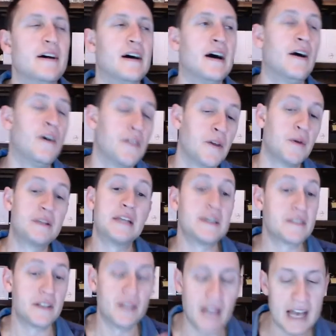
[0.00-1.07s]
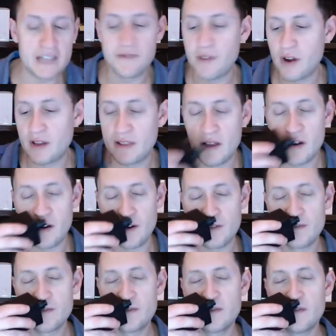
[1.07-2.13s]
uh, although it doesn't last very
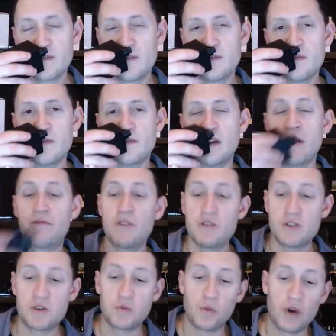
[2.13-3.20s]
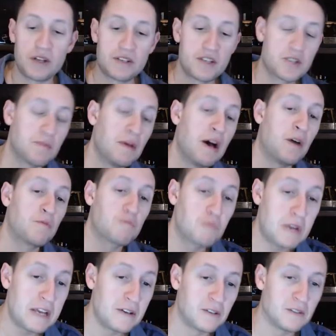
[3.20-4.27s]
long if you just want to smell
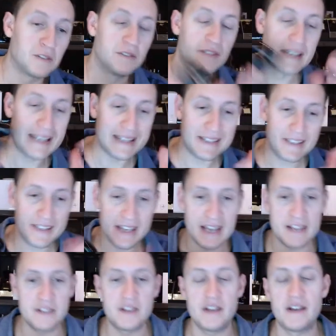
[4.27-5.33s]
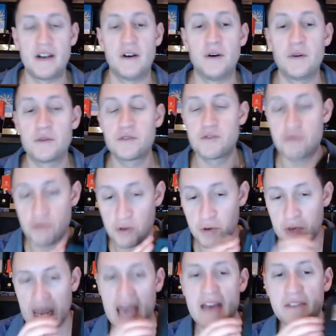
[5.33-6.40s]
real incense, you know,
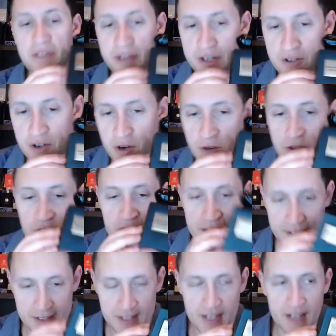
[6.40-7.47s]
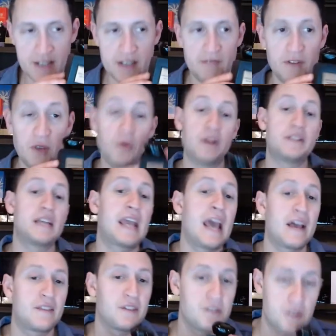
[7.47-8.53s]
true Catholic Church incense, if you went to
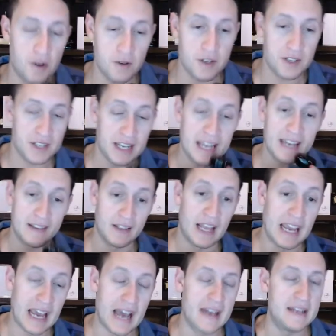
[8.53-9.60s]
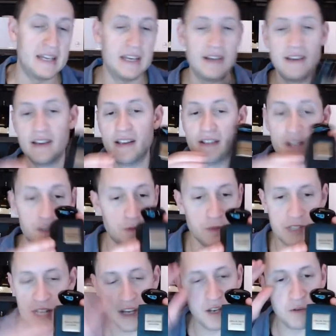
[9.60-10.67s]
Catholic Church as a kid like I did, this will
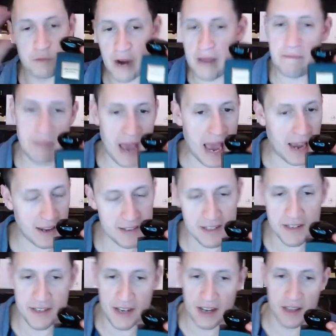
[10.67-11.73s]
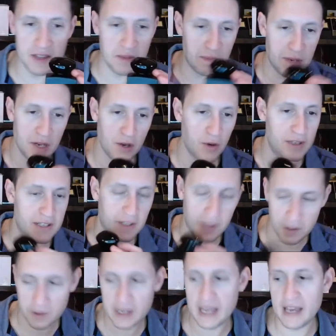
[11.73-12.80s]
take you right back to sitting in the pew as a
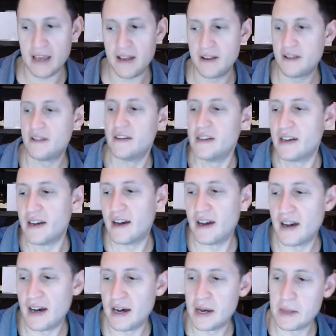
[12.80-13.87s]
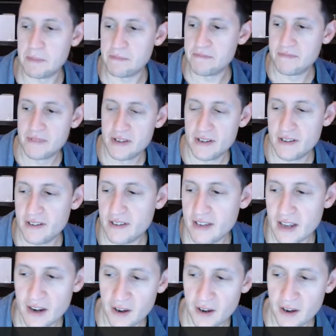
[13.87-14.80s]
little kid, um, you